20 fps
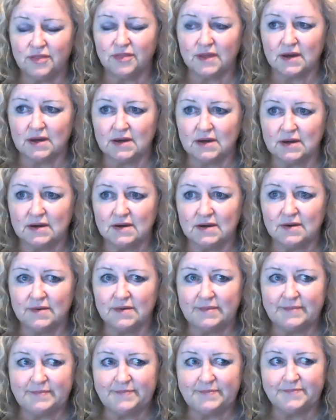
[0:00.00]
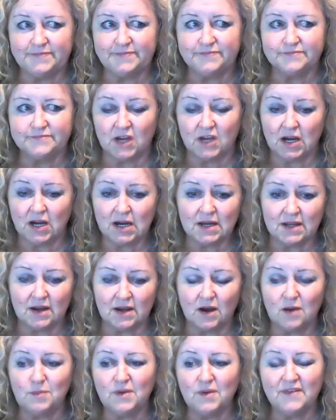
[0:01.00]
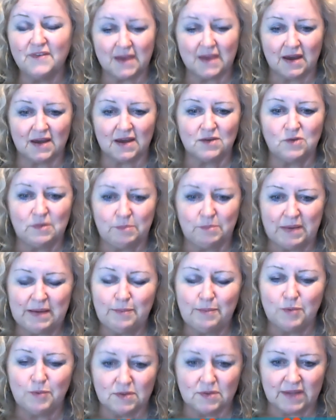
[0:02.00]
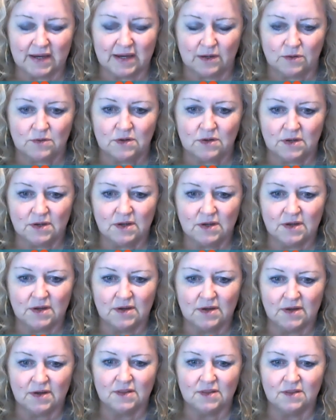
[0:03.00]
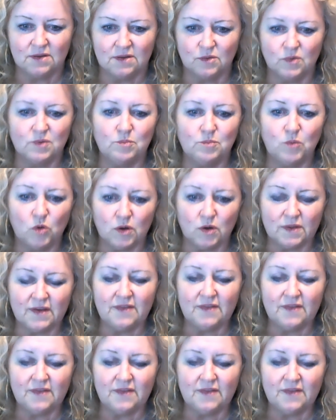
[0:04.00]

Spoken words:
God, almost 100 people now. There were more than